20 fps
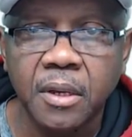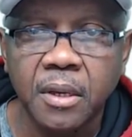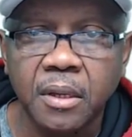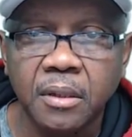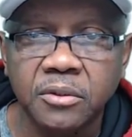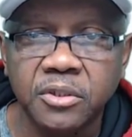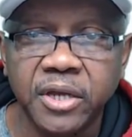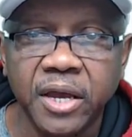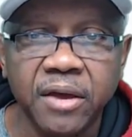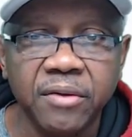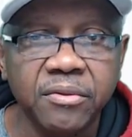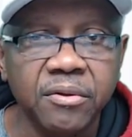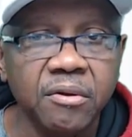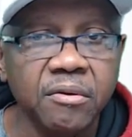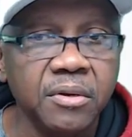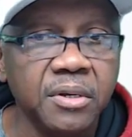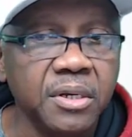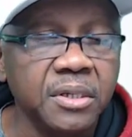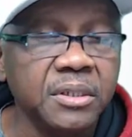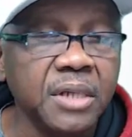Tether
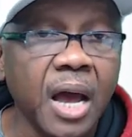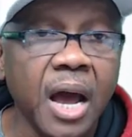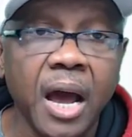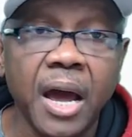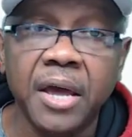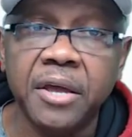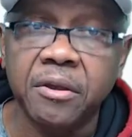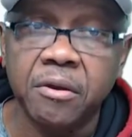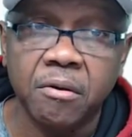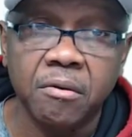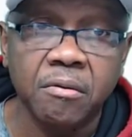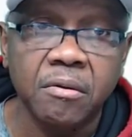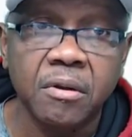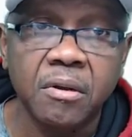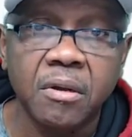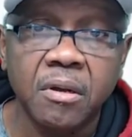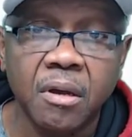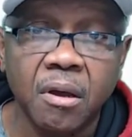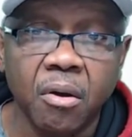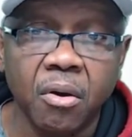is higher,
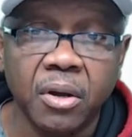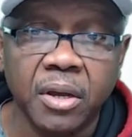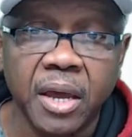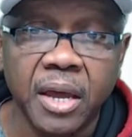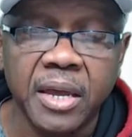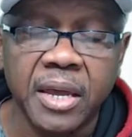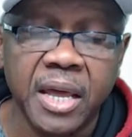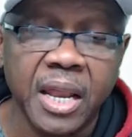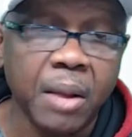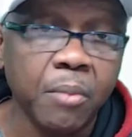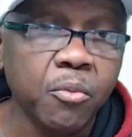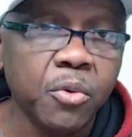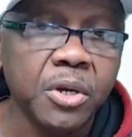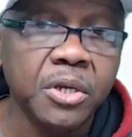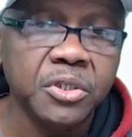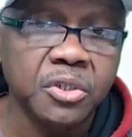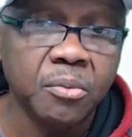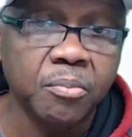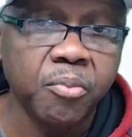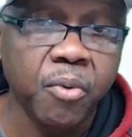okay? And I'm really
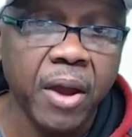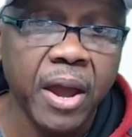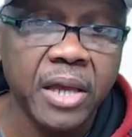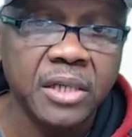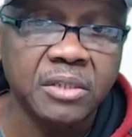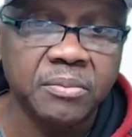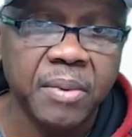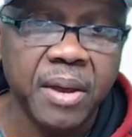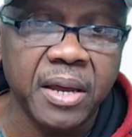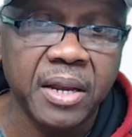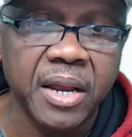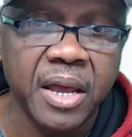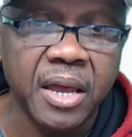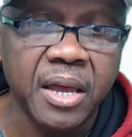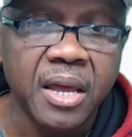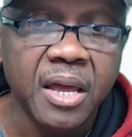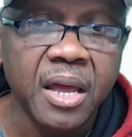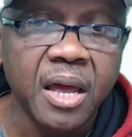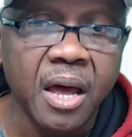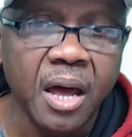surprised by that.
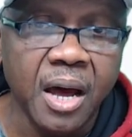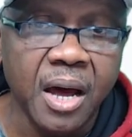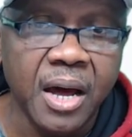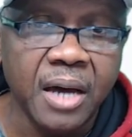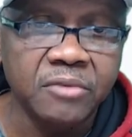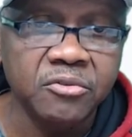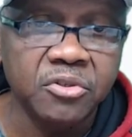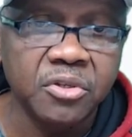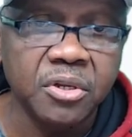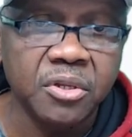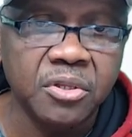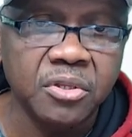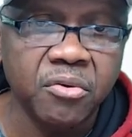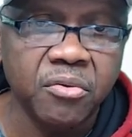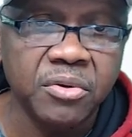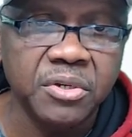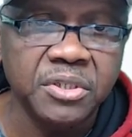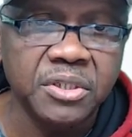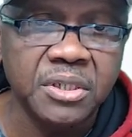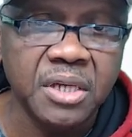
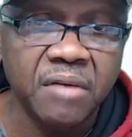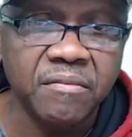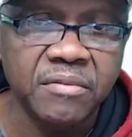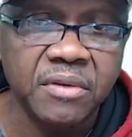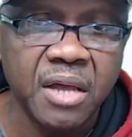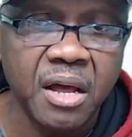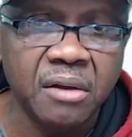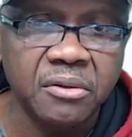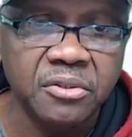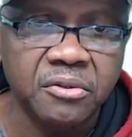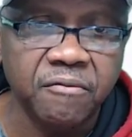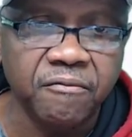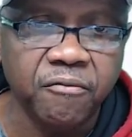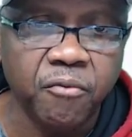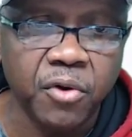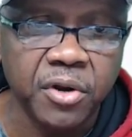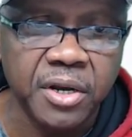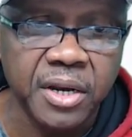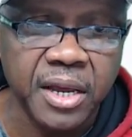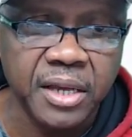
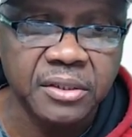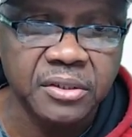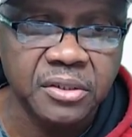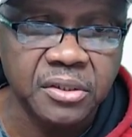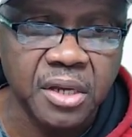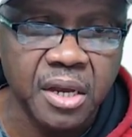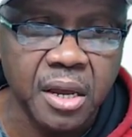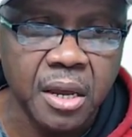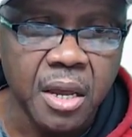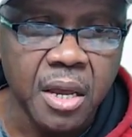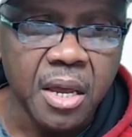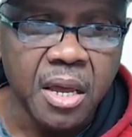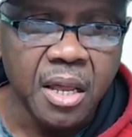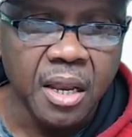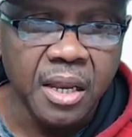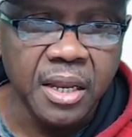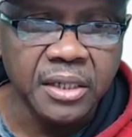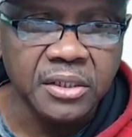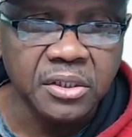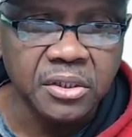$137.49.
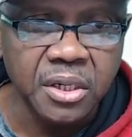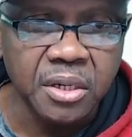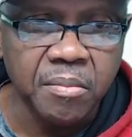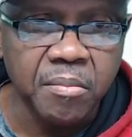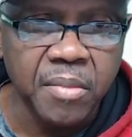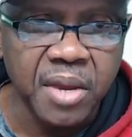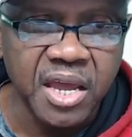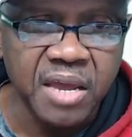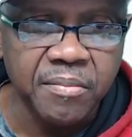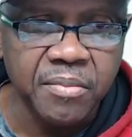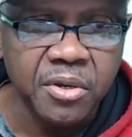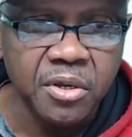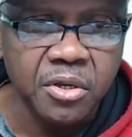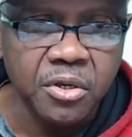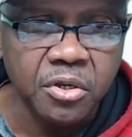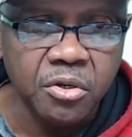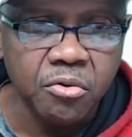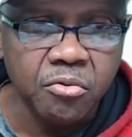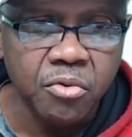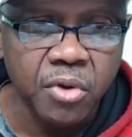Let's see, maybe
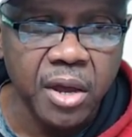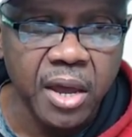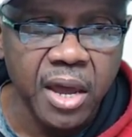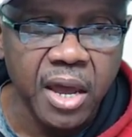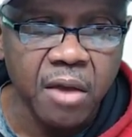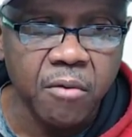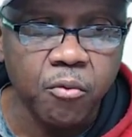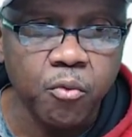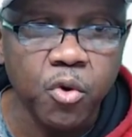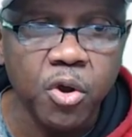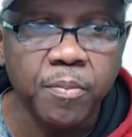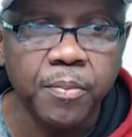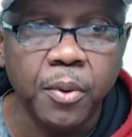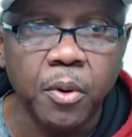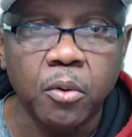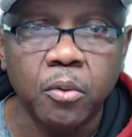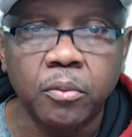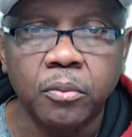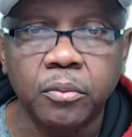you have Ripple.